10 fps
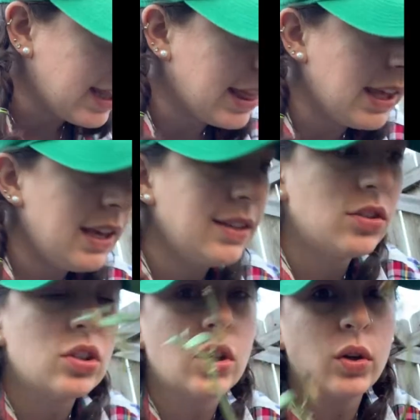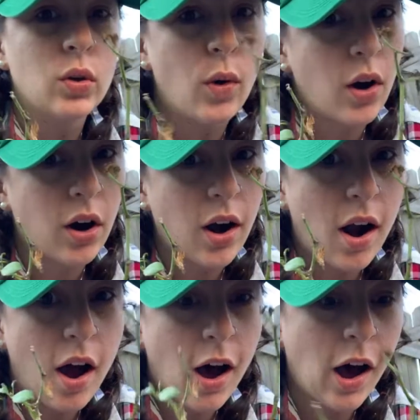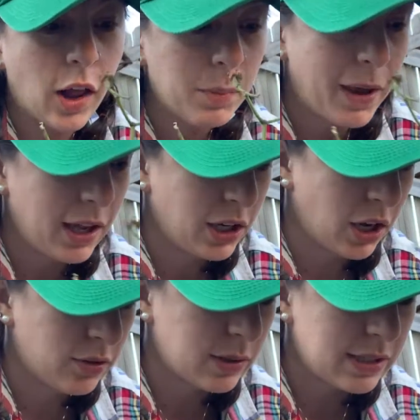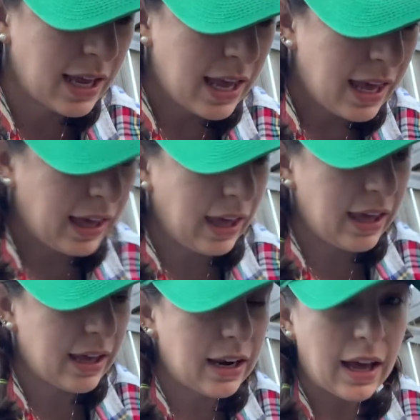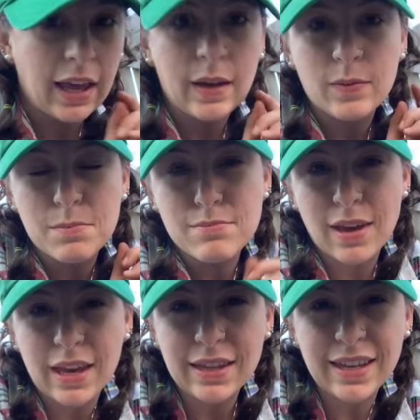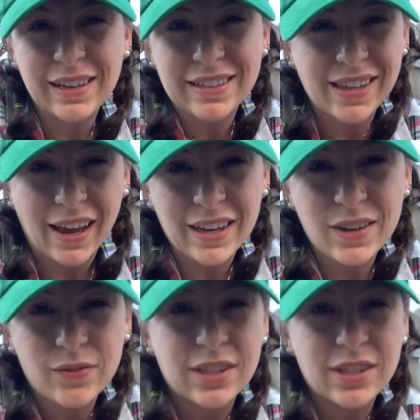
These 2 are jalapenos, and I have made the executive